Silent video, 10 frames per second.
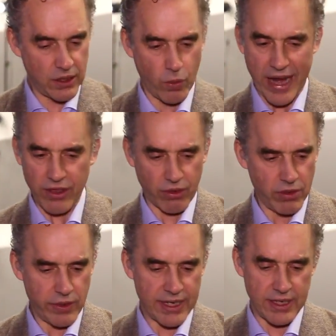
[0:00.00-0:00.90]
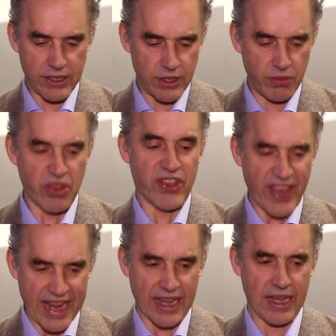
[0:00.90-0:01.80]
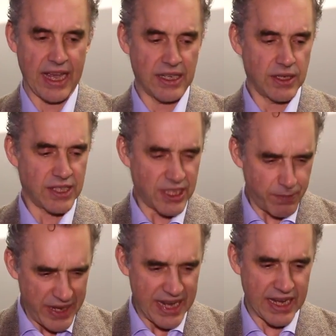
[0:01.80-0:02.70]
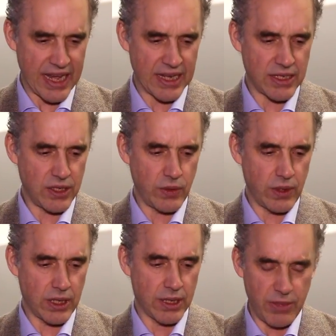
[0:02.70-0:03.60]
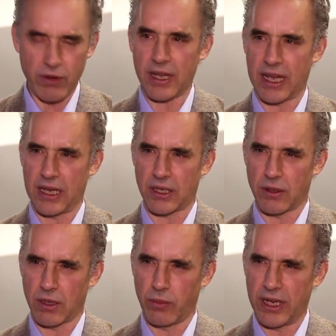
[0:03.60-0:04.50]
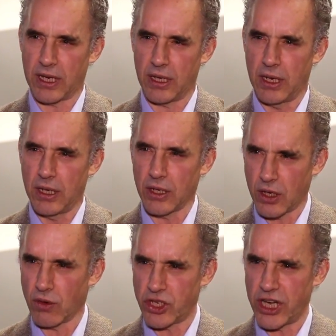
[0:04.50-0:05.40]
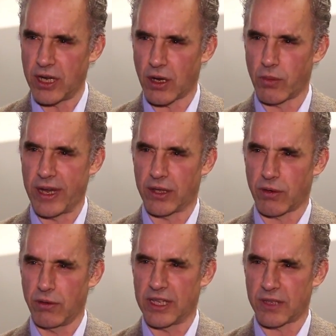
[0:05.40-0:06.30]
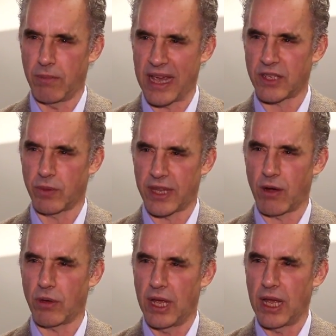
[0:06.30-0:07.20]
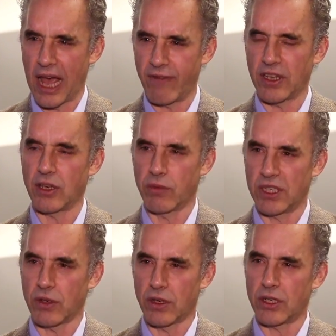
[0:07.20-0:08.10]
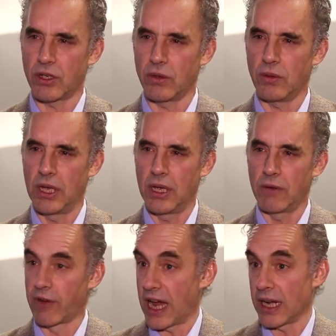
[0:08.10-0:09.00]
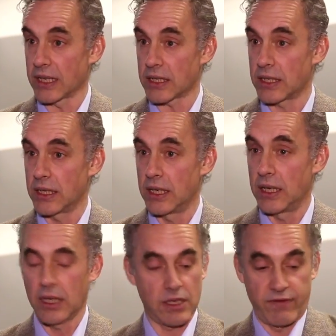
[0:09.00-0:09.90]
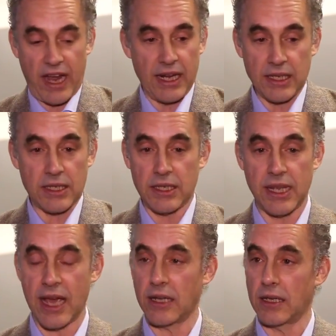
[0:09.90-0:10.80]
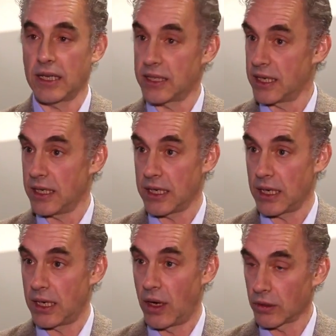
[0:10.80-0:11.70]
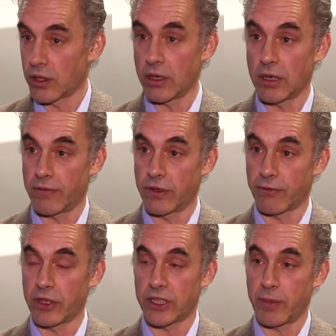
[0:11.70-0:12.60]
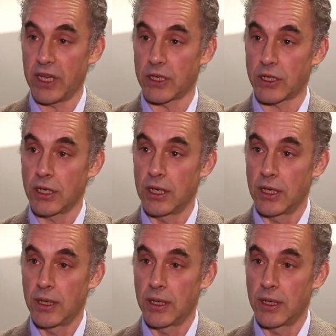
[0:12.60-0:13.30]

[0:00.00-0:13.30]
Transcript: the way through it is to think and to speak and to communicate, so that we can negotiate our way through this mess without having to resort to violence, because violence is the alternative to free speech.